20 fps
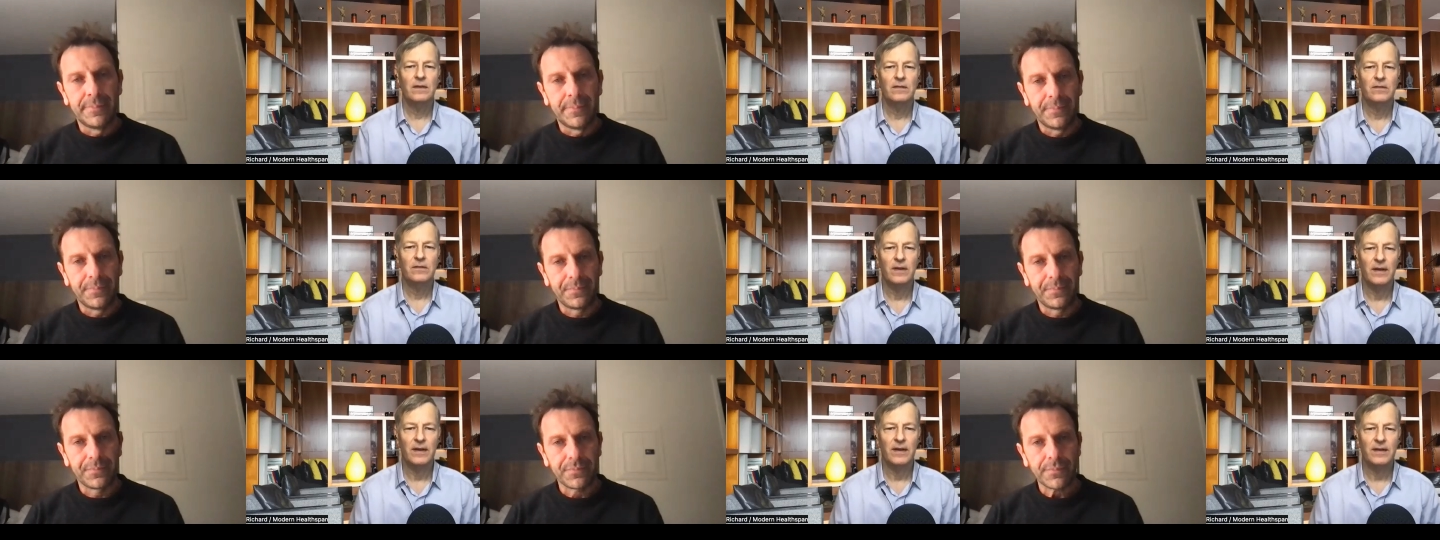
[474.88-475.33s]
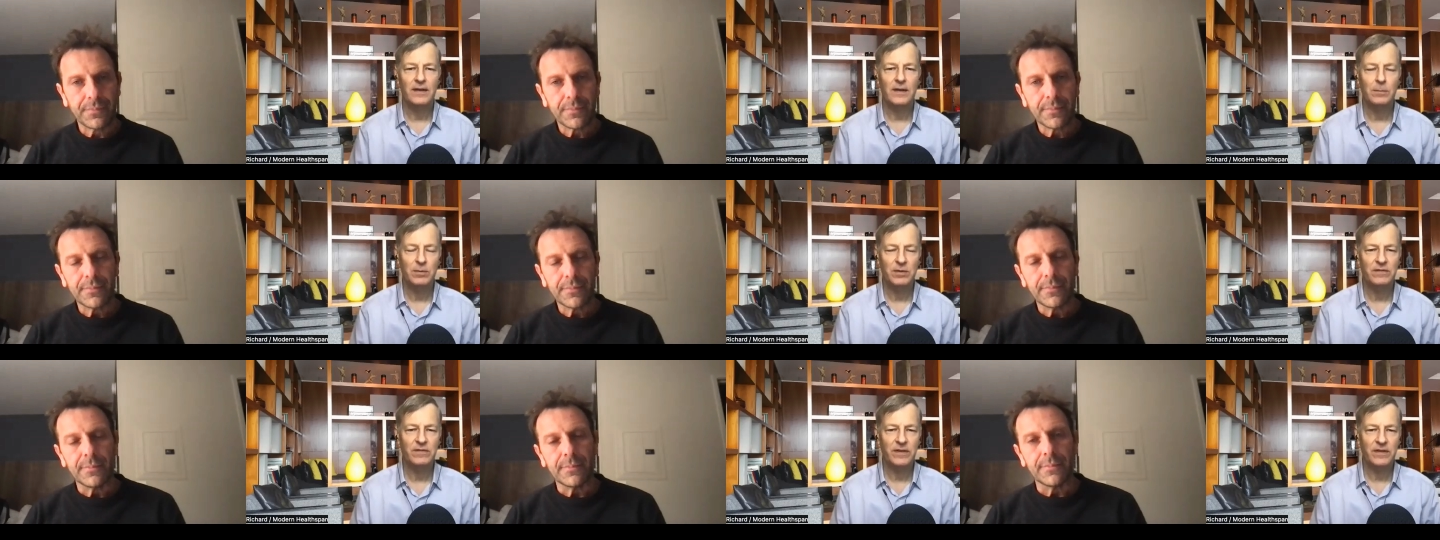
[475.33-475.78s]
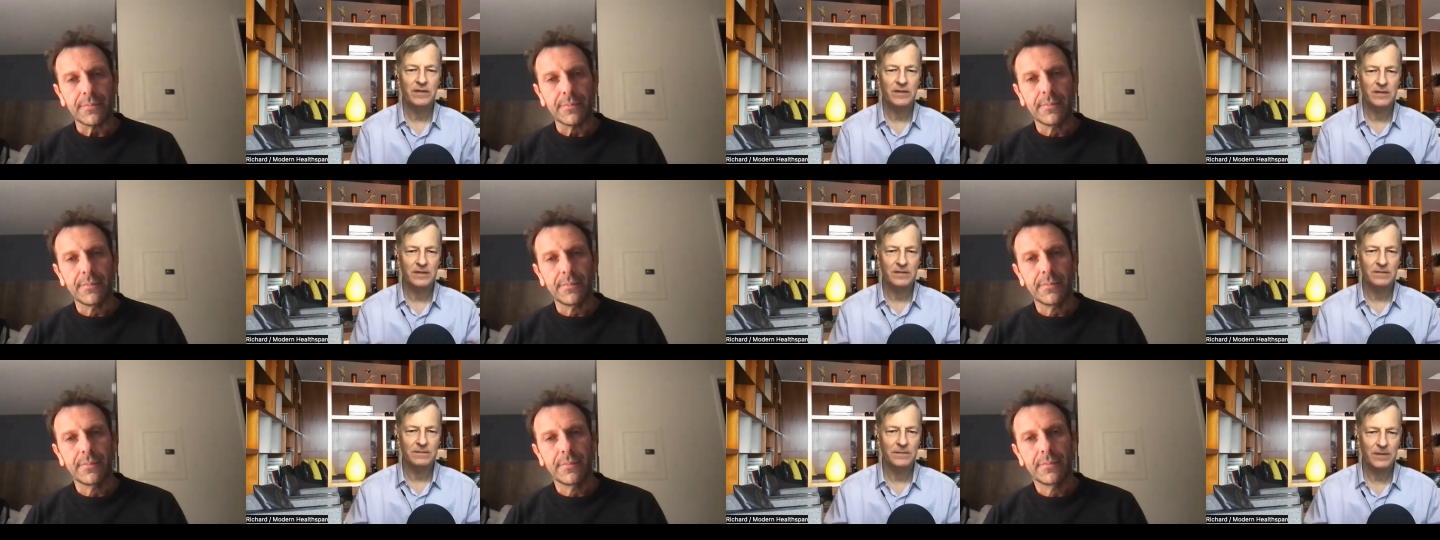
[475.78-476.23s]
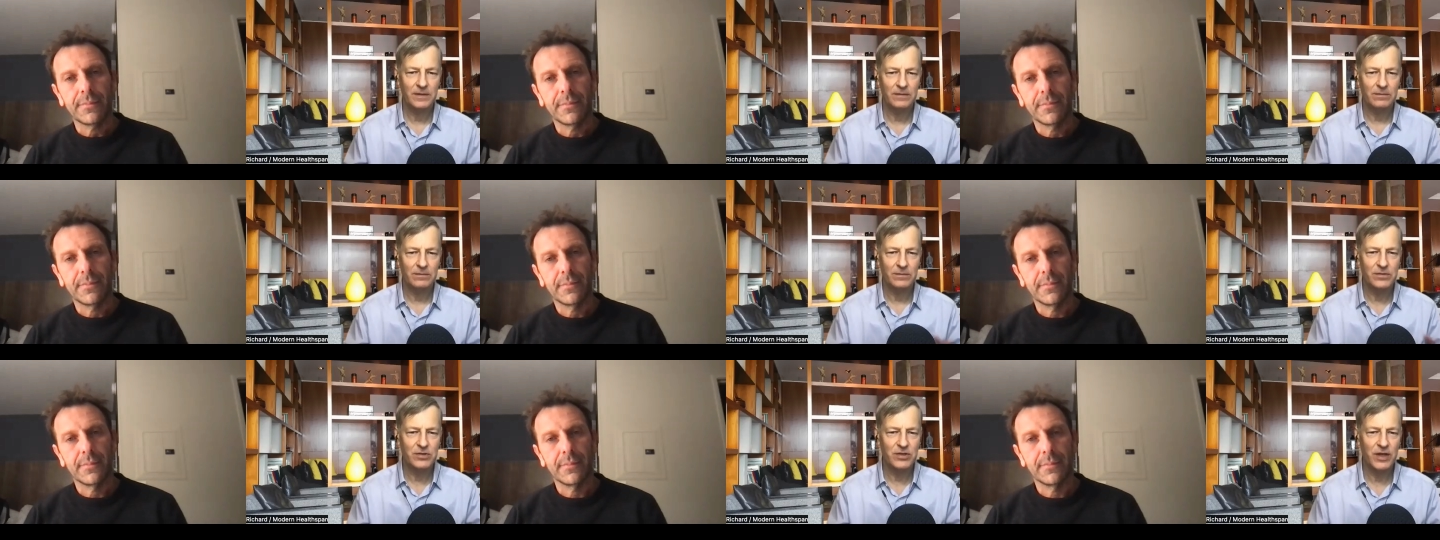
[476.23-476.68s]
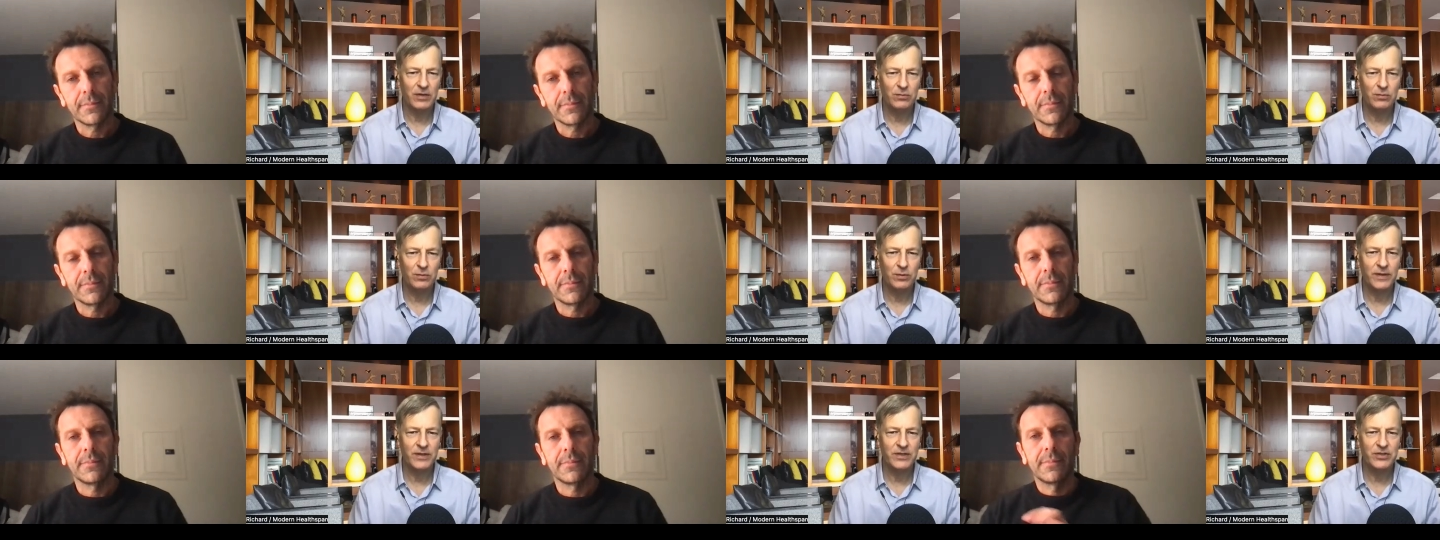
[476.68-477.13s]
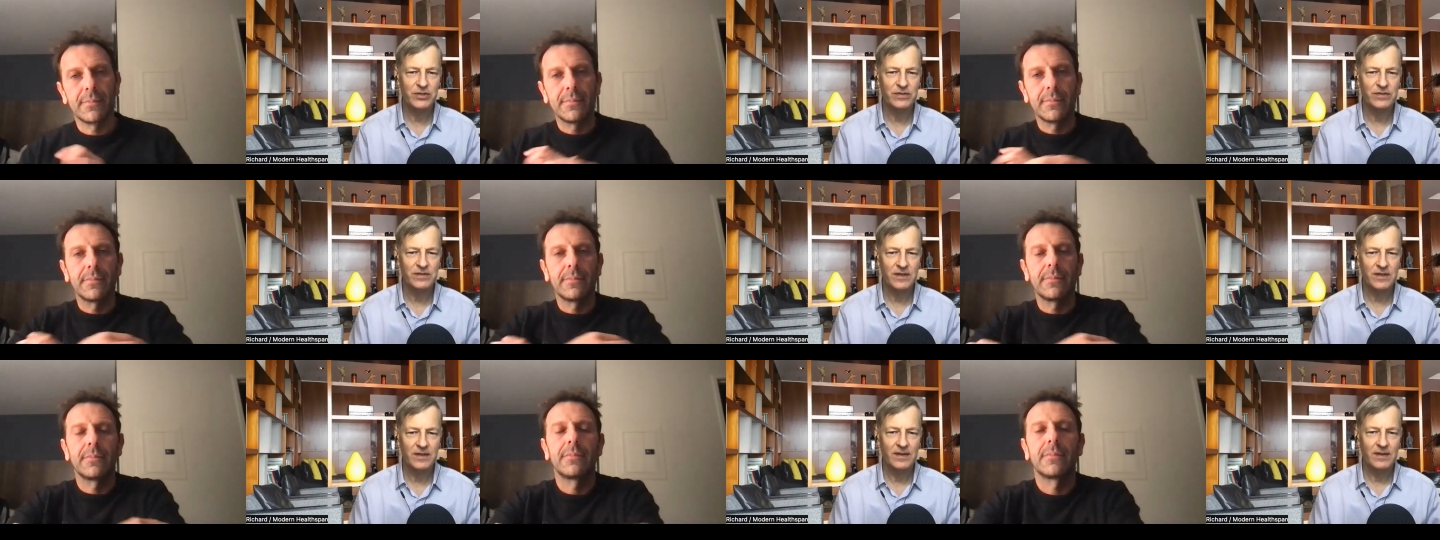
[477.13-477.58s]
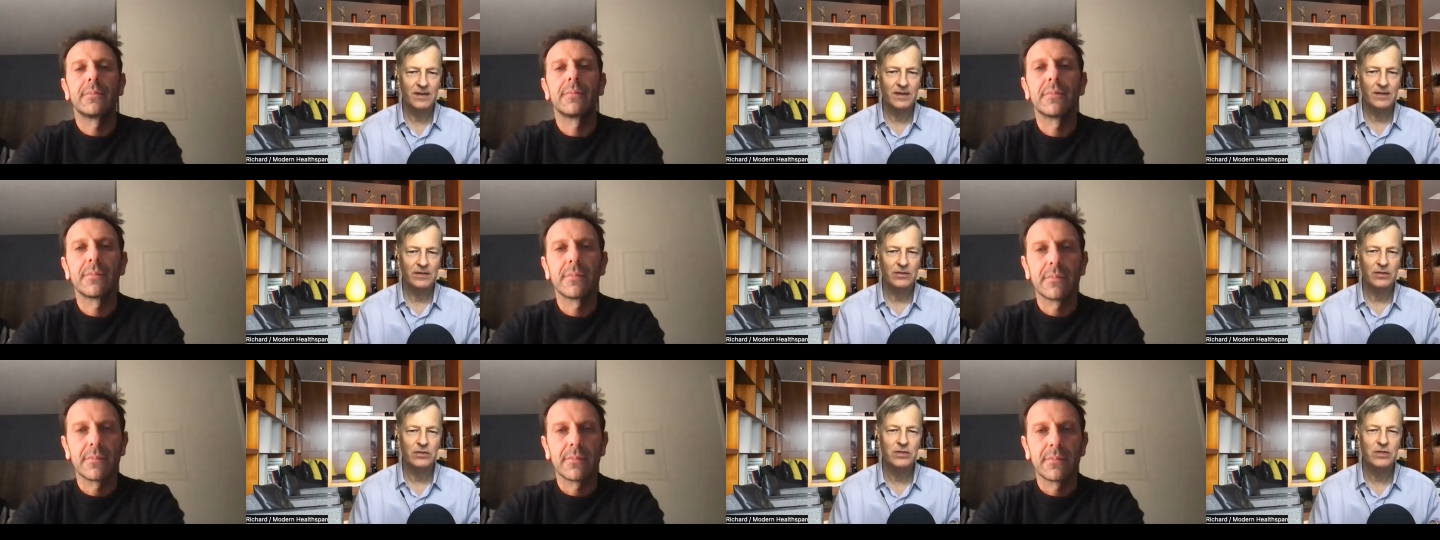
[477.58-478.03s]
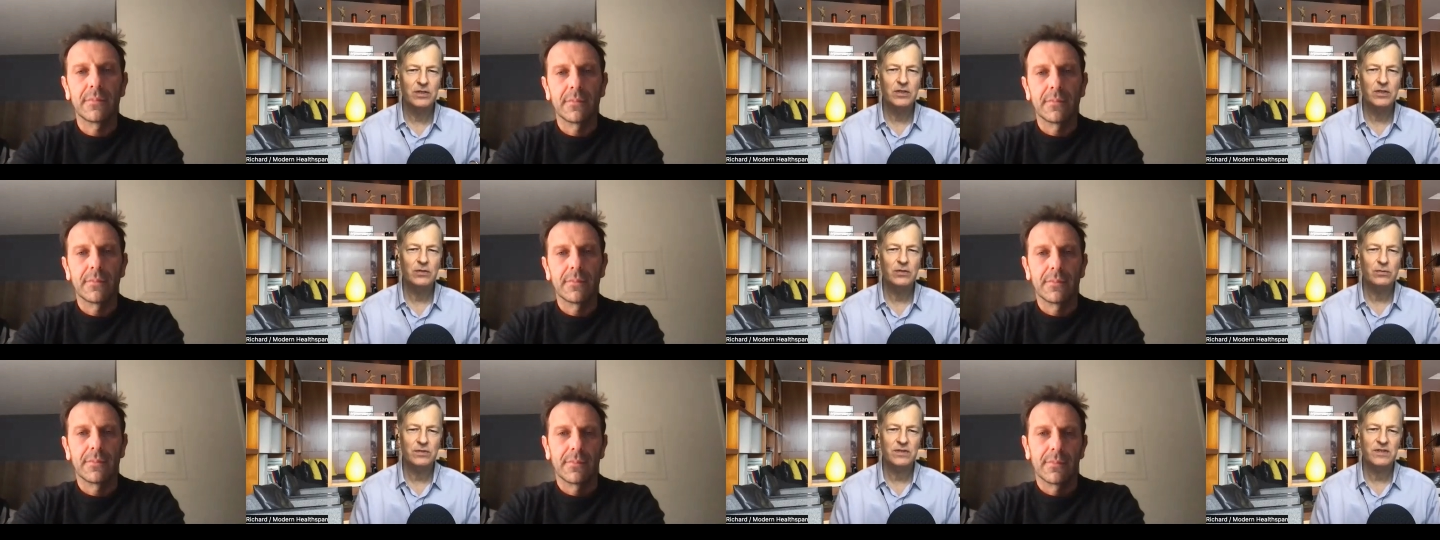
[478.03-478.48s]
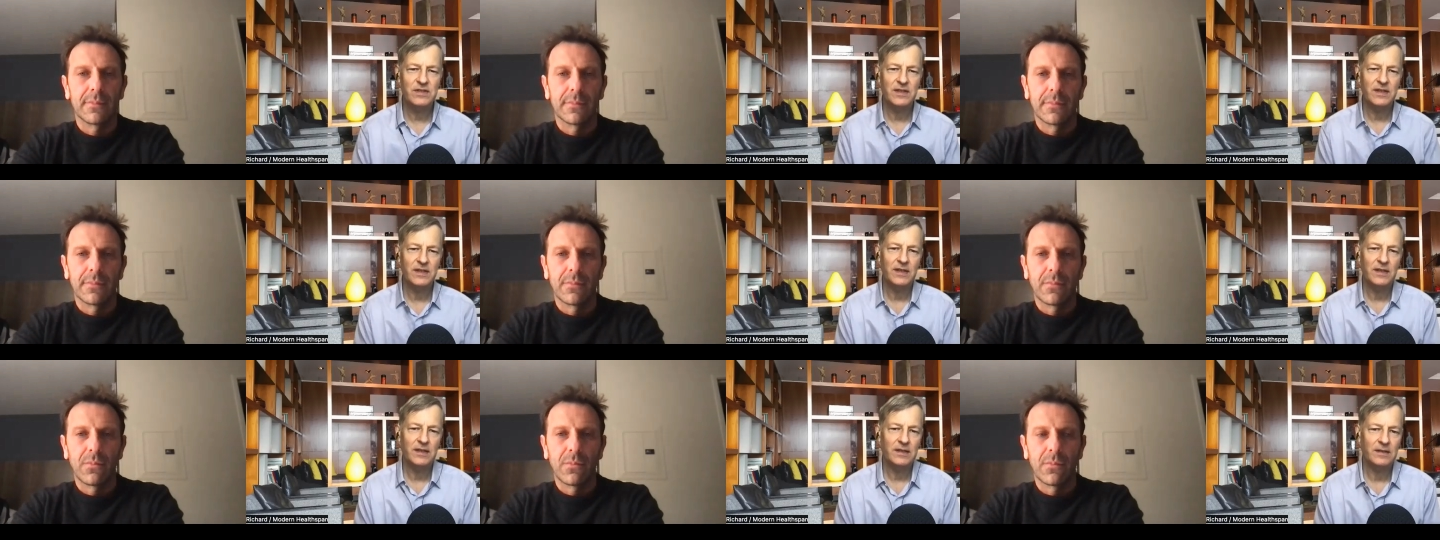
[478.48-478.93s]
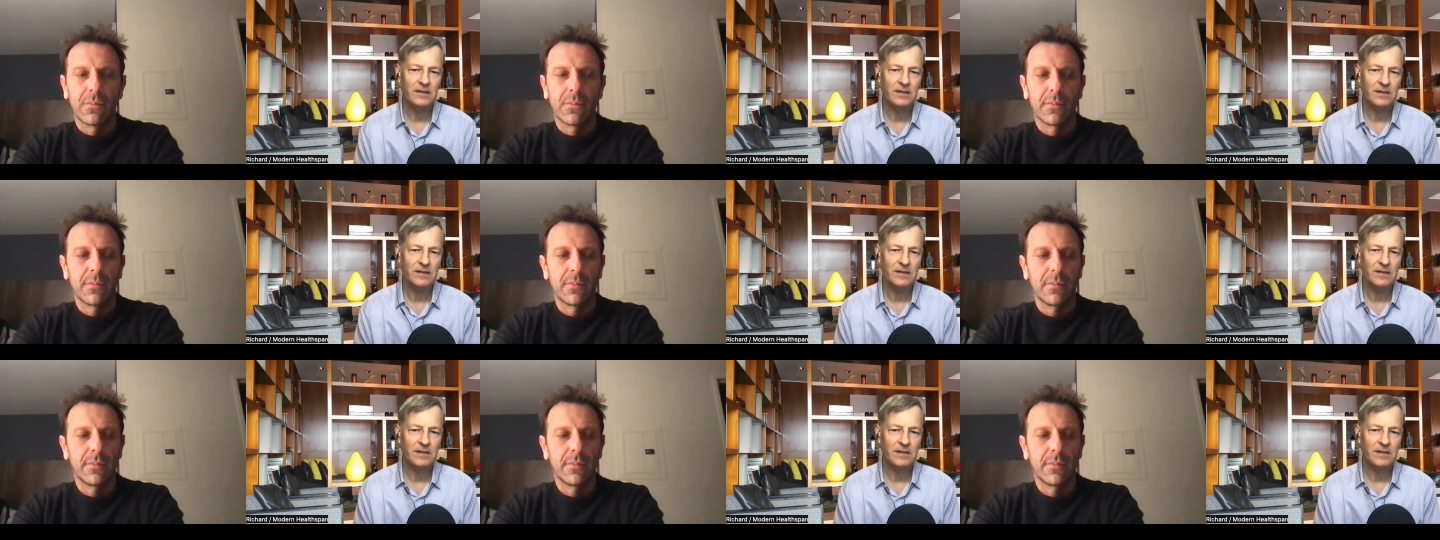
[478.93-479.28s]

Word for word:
Speaker 1: So a couple of other kind of general questions. So do you see